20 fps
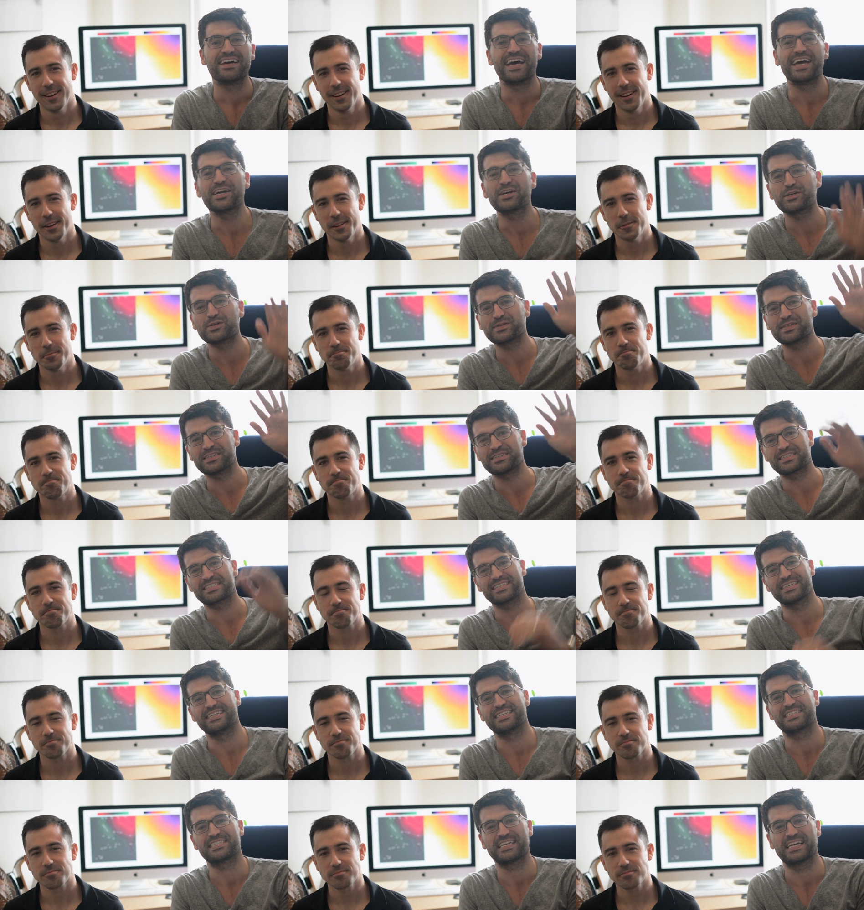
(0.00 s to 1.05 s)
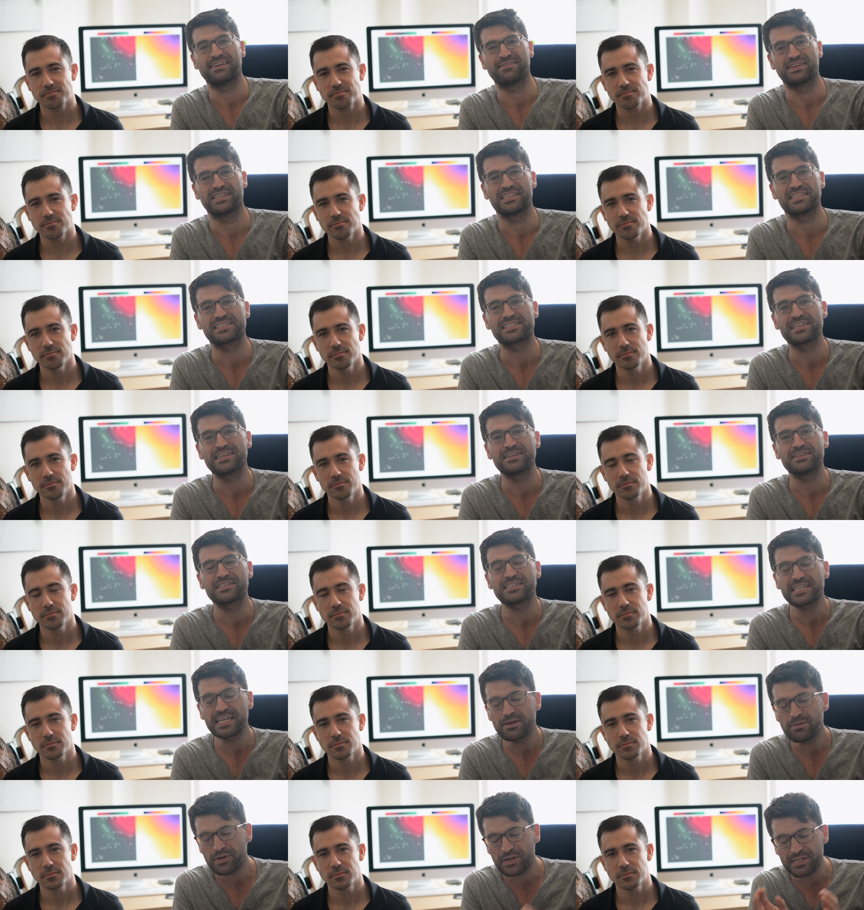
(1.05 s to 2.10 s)
Speaker 1: Hey Cool Worlds, it's David. So
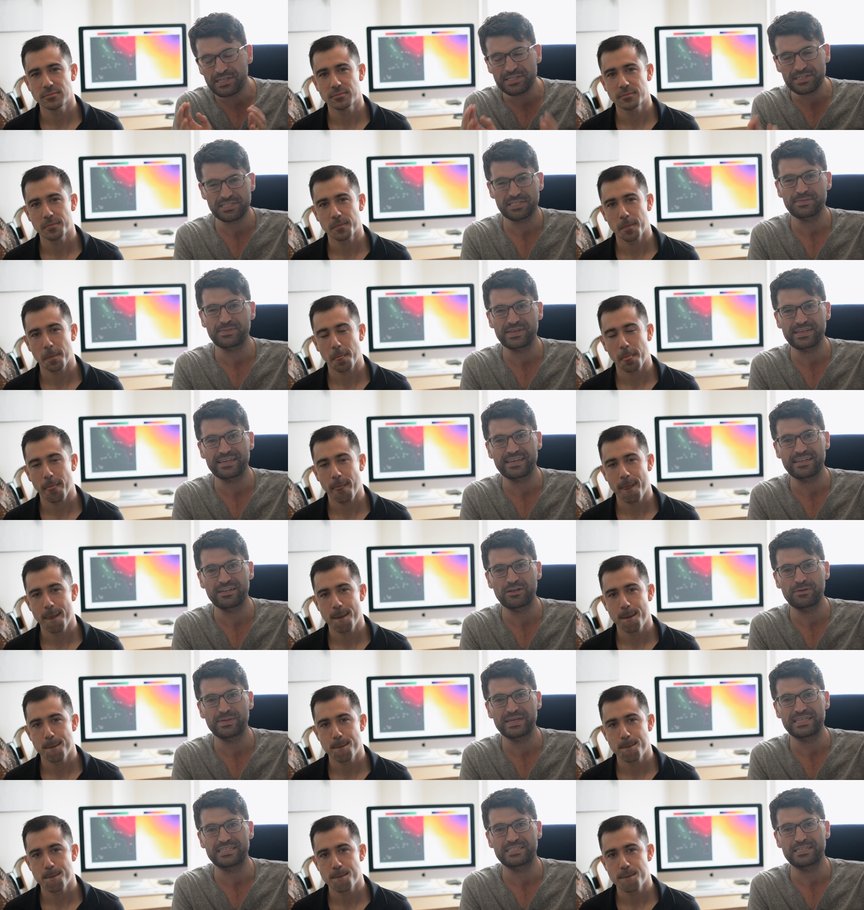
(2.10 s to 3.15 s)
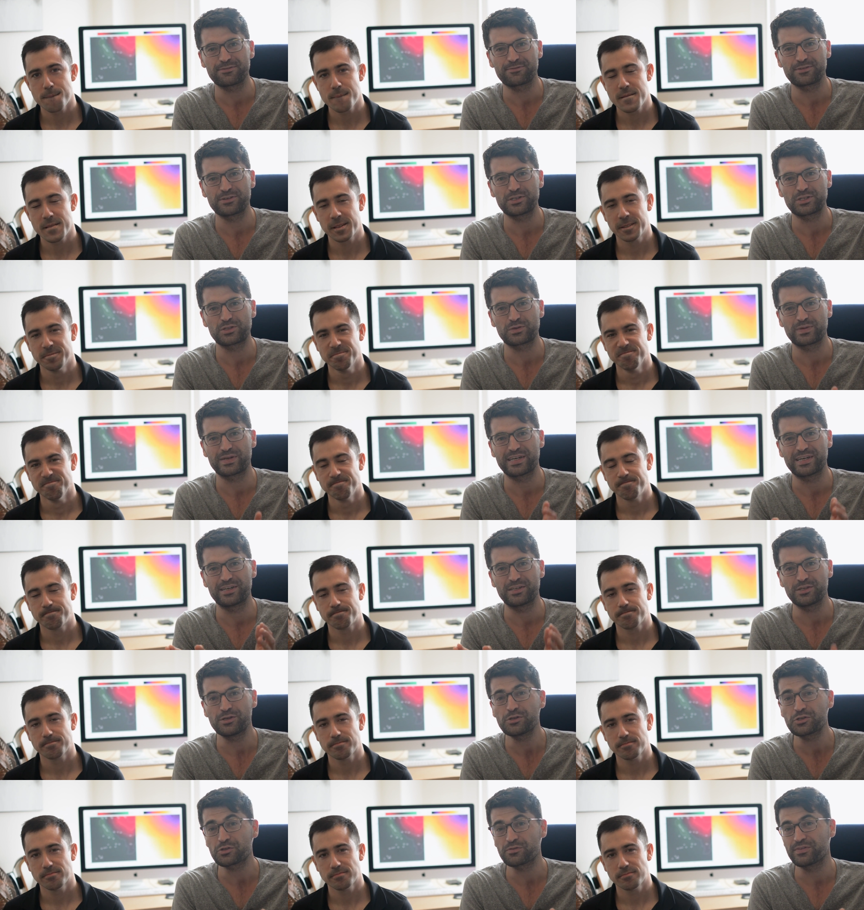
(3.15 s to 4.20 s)
today we're going to do something a little bit different to our
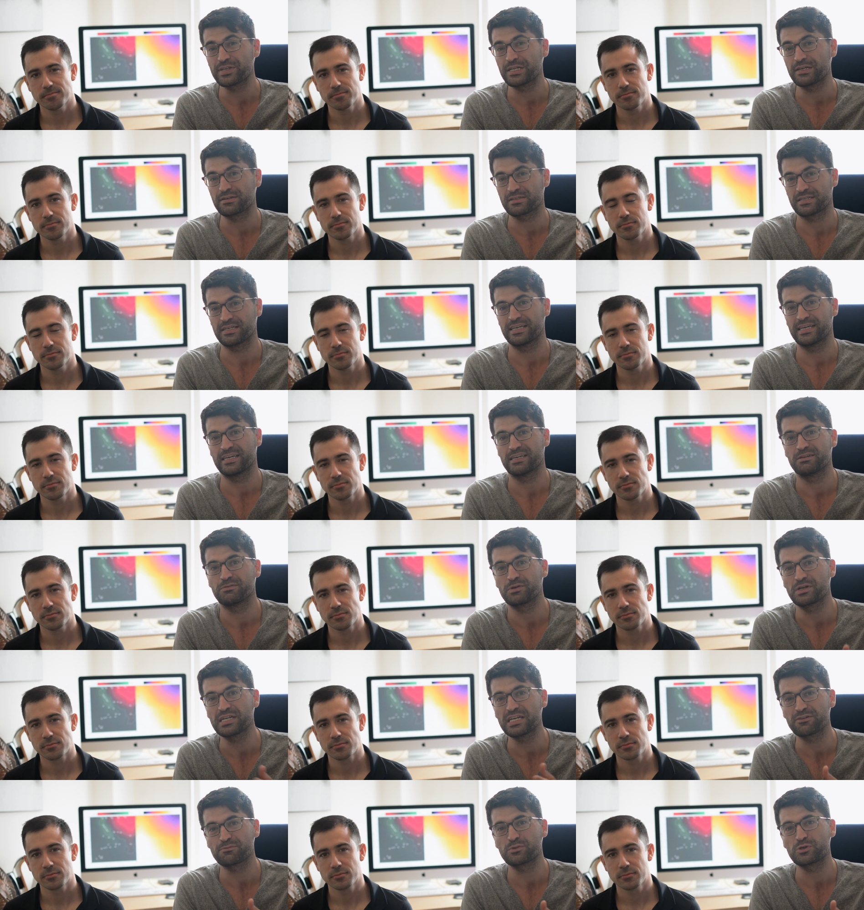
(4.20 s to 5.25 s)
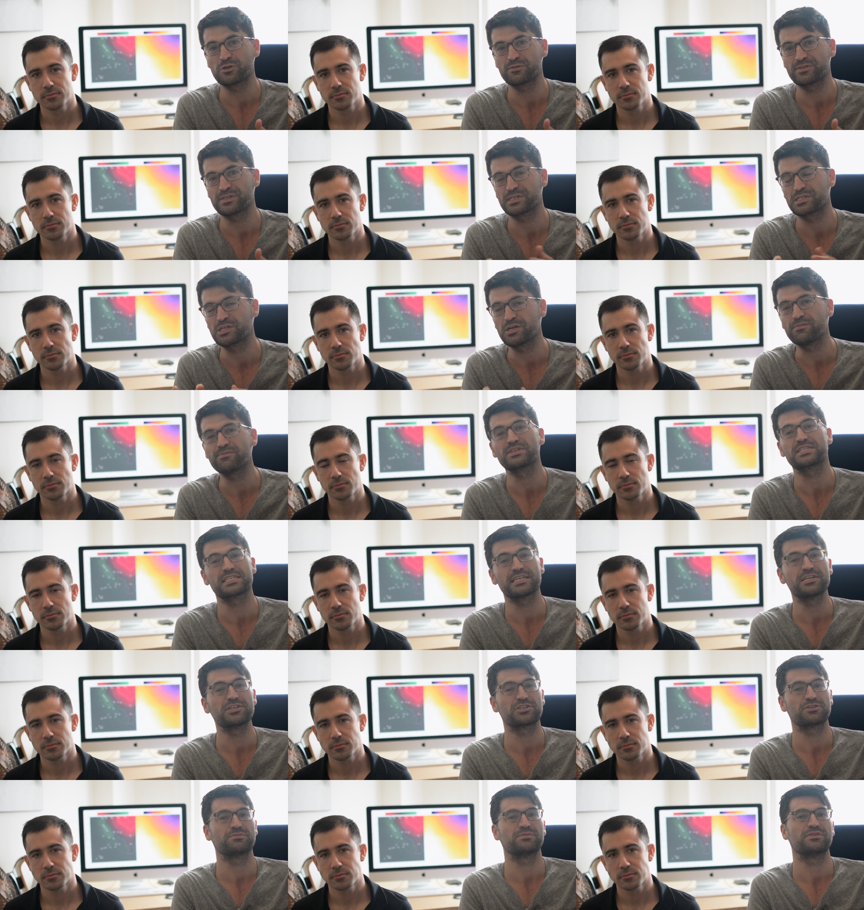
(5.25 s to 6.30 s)
usual videos on here. We're going to have more of a
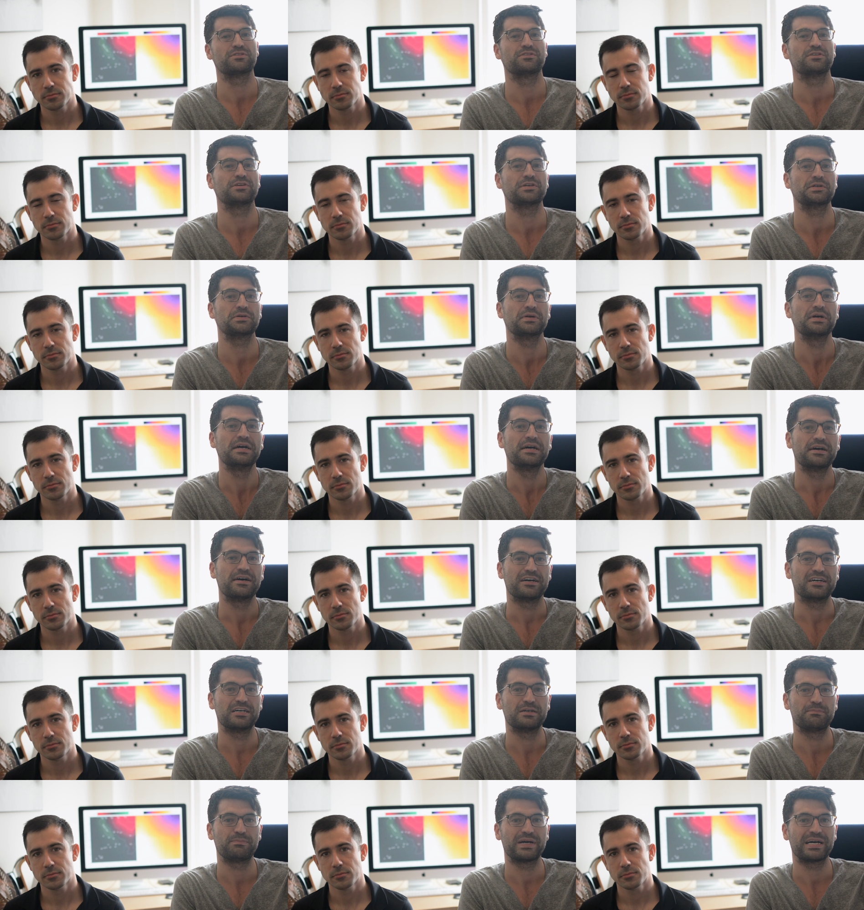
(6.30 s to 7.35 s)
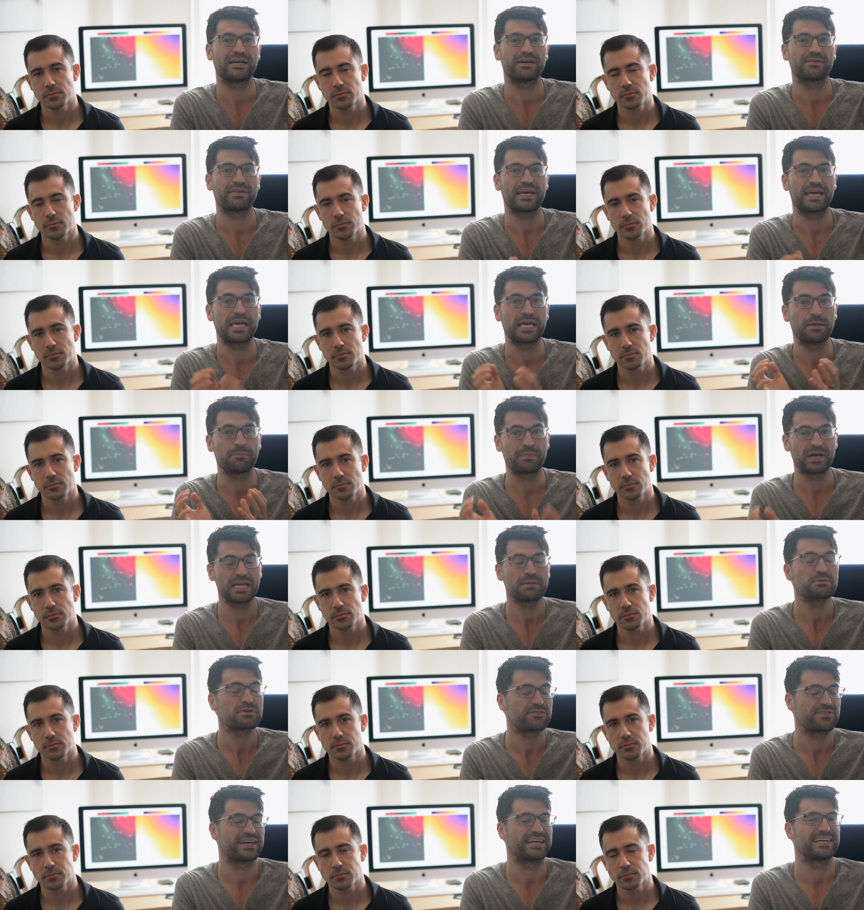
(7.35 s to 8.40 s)
conversation with you about a
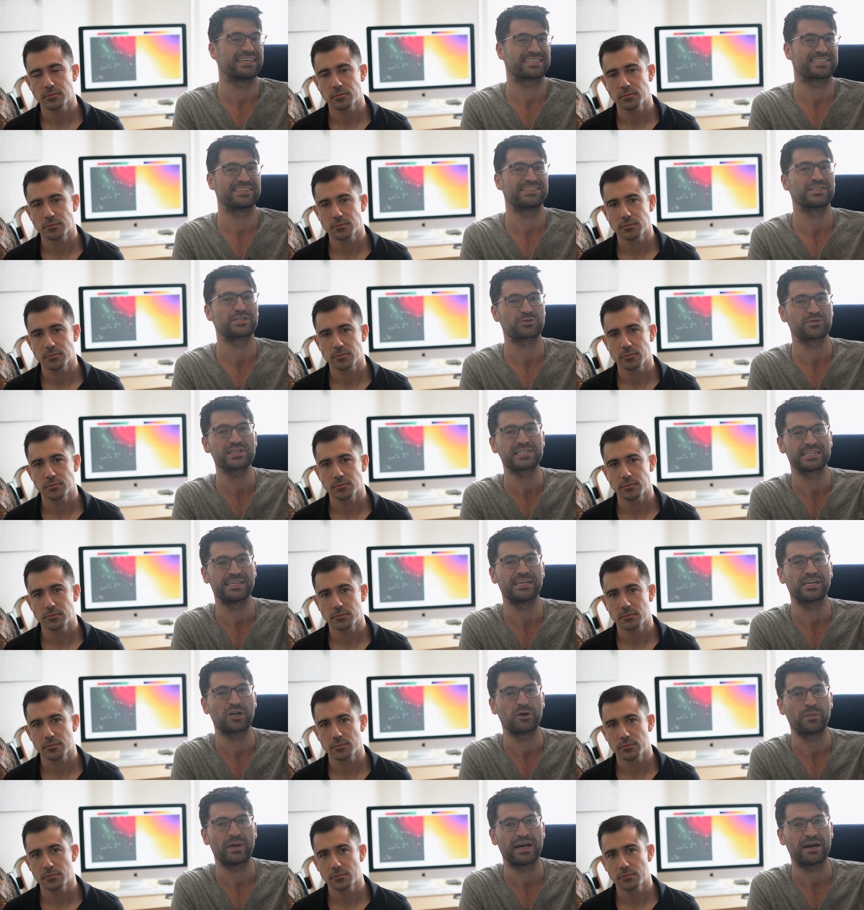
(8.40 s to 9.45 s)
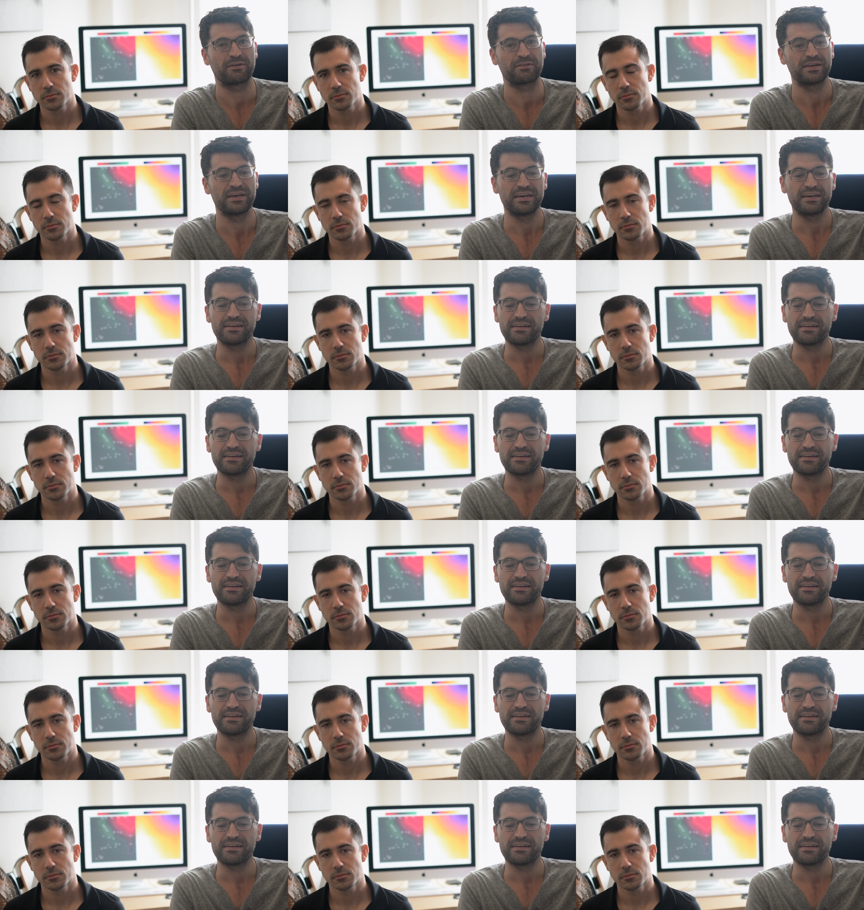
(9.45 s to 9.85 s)
paper of ours that has recently come out.